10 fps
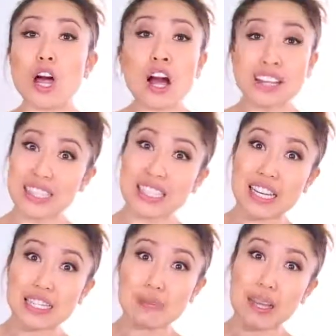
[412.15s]
long is the
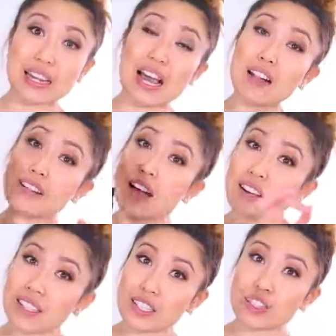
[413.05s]
chest band? How
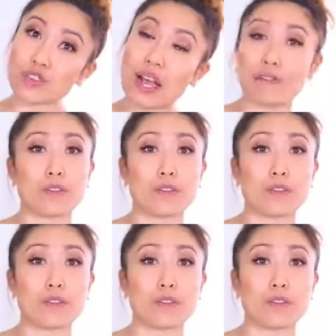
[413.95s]
long is the strap